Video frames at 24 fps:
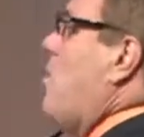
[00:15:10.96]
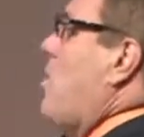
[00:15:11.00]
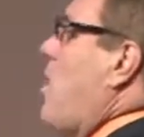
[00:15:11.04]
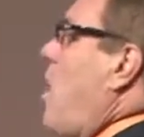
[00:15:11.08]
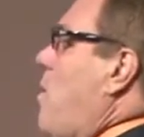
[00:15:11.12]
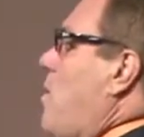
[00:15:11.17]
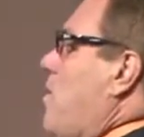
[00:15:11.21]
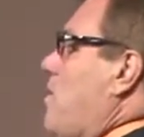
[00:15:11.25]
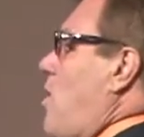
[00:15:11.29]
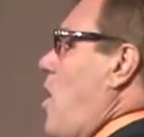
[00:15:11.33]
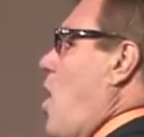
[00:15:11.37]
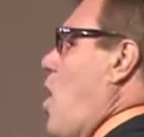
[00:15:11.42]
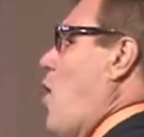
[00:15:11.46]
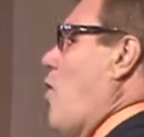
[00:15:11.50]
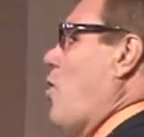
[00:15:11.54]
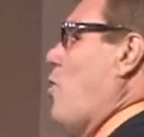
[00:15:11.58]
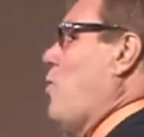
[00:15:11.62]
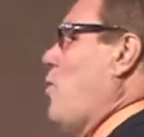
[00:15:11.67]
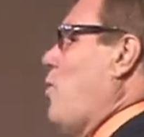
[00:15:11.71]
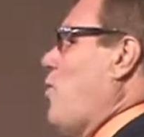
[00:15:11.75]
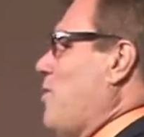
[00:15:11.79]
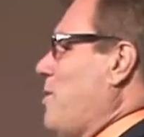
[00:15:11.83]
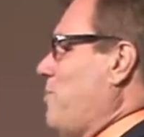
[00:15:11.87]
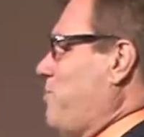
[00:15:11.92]
go into all the
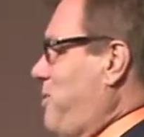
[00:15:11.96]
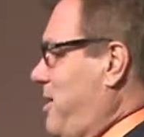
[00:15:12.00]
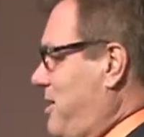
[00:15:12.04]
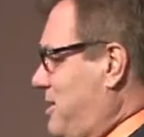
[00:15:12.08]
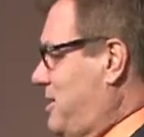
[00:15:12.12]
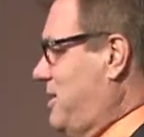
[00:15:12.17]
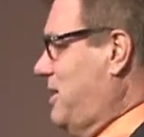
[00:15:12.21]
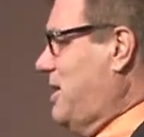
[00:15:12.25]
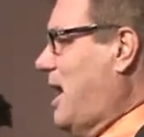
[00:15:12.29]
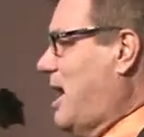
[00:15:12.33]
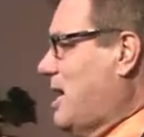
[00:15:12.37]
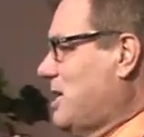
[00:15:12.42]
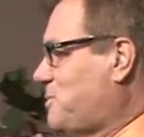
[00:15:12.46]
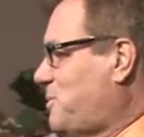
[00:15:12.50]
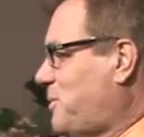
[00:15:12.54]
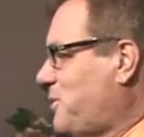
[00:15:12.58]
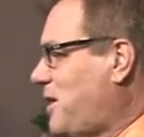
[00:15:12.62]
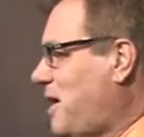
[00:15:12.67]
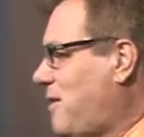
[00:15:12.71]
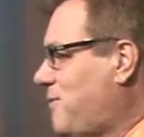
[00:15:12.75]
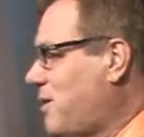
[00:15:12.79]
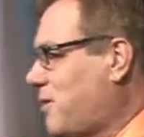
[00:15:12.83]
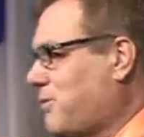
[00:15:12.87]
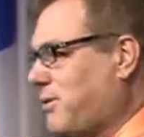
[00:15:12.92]
world and preach the gospel
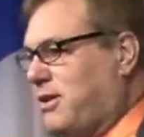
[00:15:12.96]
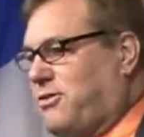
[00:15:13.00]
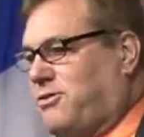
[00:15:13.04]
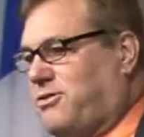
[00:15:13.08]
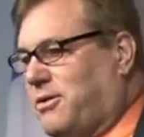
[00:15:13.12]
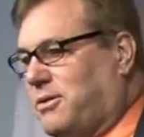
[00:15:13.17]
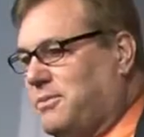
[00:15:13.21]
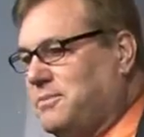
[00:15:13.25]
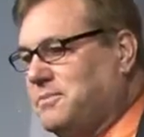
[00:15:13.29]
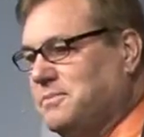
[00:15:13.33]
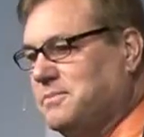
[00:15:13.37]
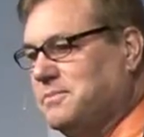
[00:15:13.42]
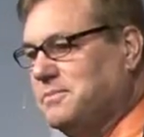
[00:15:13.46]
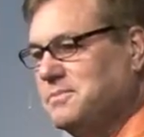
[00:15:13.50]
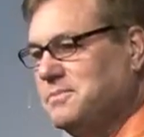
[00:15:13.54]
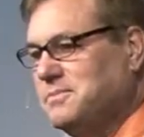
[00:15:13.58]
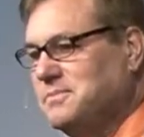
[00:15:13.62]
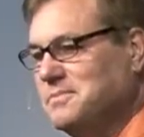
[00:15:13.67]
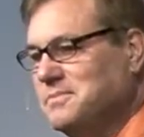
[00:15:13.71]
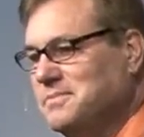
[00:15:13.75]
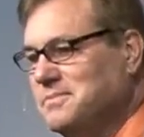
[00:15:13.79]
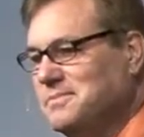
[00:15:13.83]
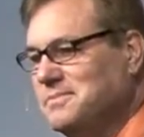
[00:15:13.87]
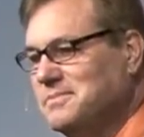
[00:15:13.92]
to every creature.
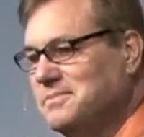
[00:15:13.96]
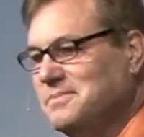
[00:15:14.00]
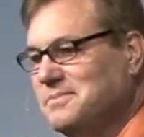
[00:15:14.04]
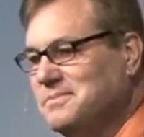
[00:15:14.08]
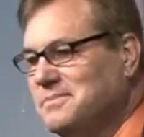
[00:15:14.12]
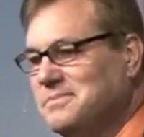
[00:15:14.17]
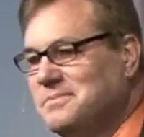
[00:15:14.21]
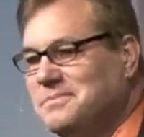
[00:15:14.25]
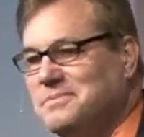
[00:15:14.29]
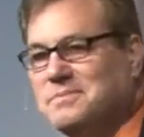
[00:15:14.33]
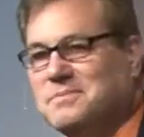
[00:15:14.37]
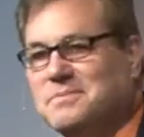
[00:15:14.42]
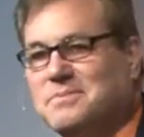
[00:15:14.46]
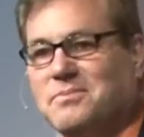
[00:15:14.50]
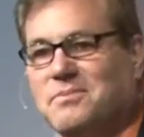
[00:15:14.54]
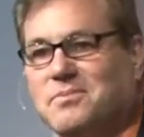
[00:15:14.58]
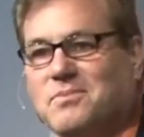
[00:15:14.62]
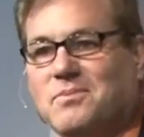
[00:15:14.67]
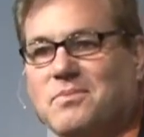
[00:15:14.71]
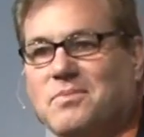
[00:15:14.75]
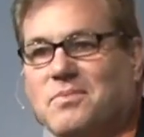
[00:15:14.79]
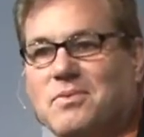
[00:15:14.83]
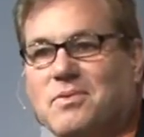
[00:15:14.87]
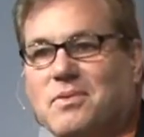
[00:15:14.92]
Right.
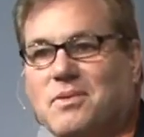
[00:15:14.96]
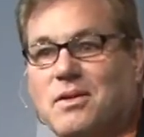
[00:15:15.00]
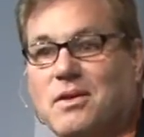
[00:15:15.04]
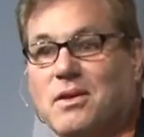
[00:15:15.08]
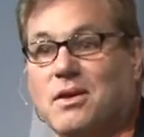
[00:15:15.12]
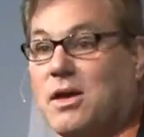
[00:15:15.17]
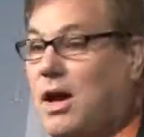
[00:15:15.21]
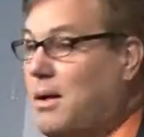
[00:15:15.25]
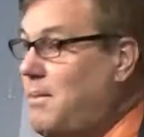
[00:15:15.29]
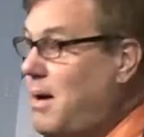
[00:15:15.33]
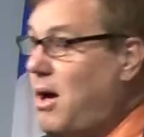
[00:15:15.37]
Come